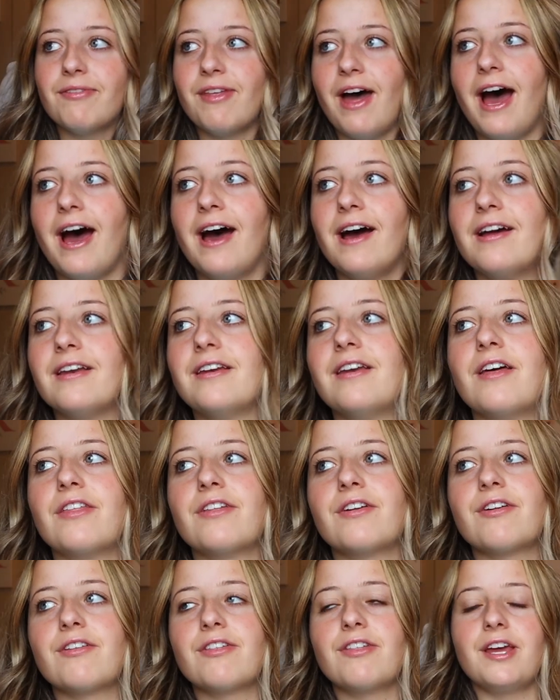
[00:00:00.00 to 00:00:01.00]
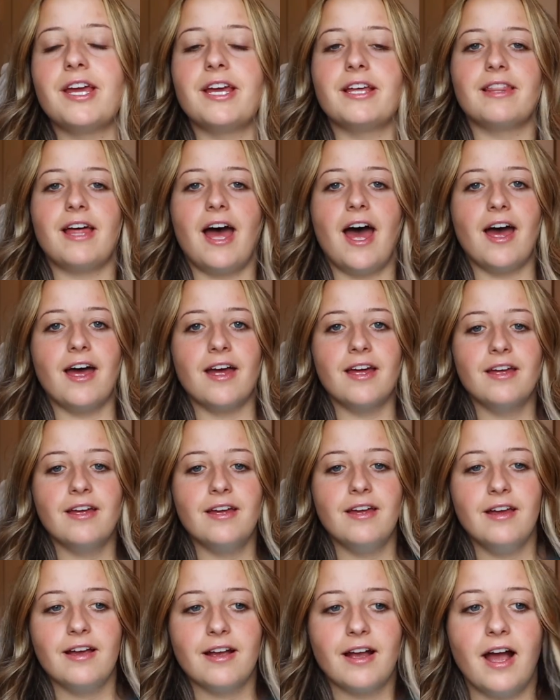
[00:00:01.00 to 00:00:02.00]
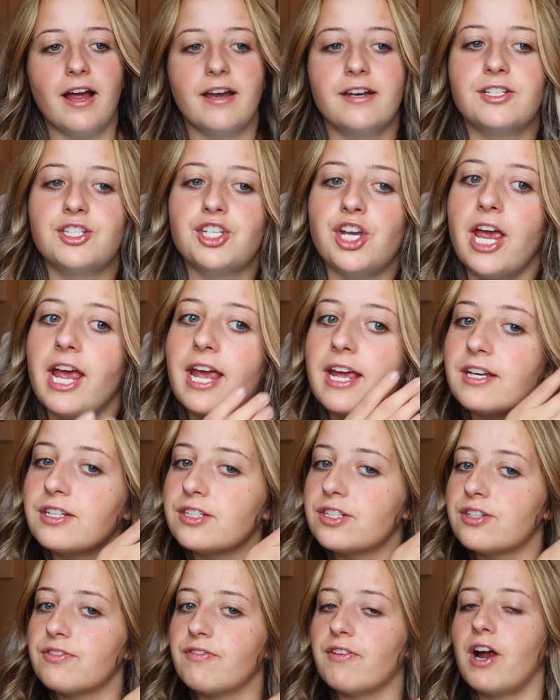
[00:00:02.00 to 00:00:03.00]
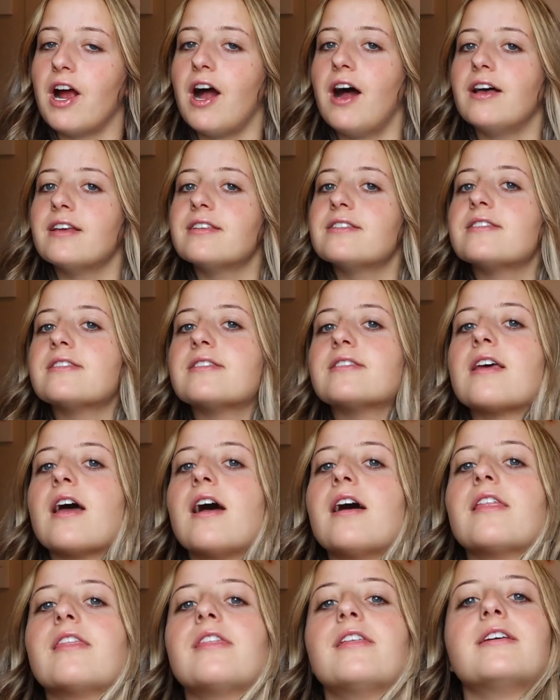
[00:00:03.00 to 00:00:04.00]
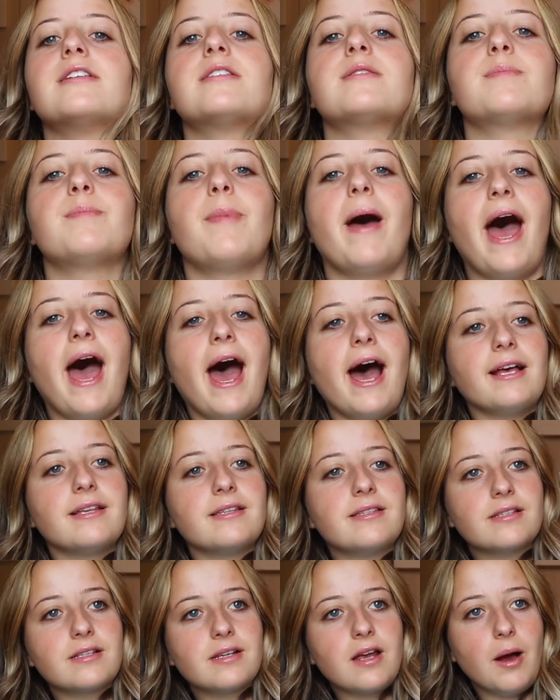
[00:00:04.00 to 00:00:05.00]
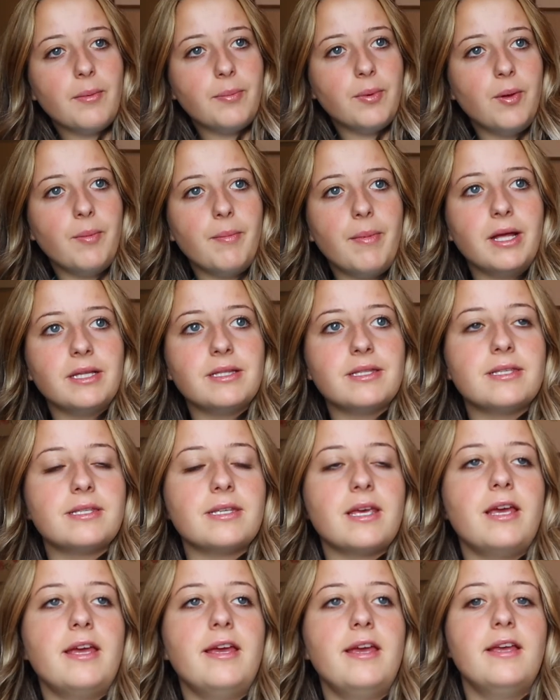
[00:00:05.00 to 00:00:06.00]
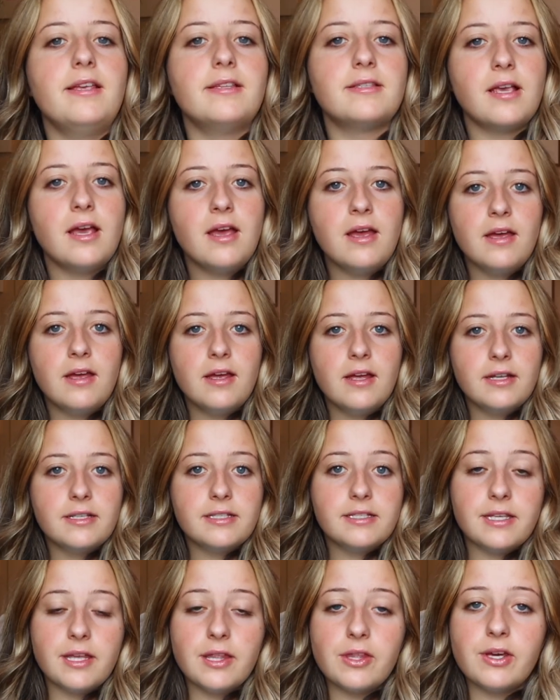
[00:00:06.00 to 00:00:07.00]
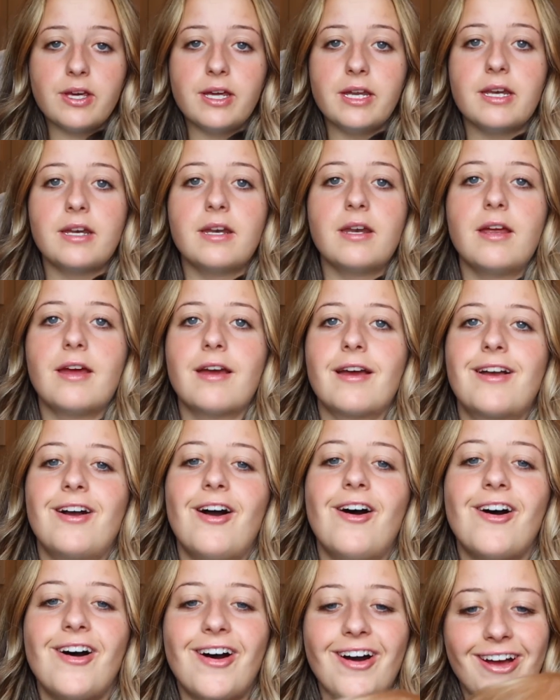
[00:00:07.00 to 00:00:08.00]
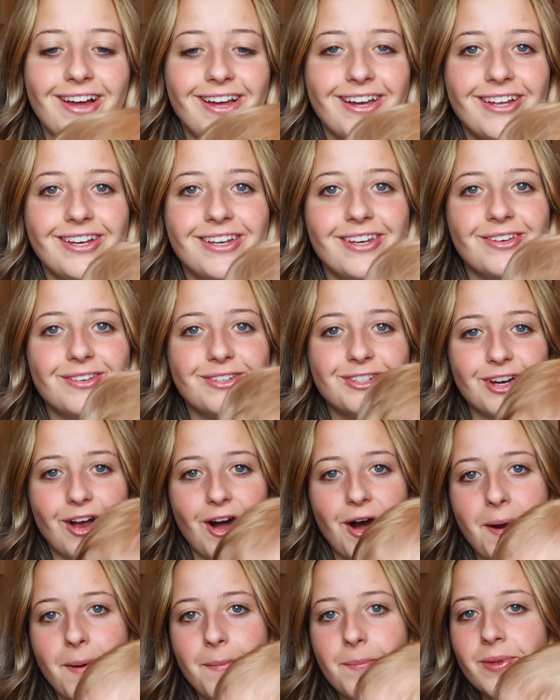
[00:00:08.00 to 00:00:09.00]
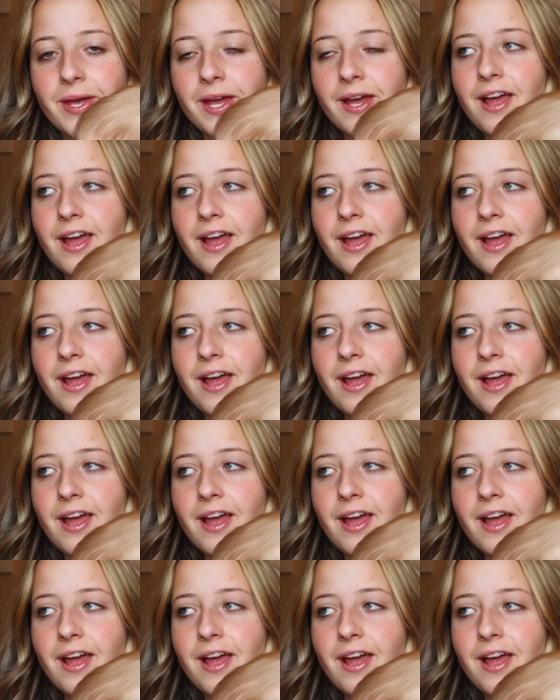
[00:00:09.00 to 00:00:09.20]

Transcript: that, another thing that kind of changed for us this past couple months is Dylan got a new job.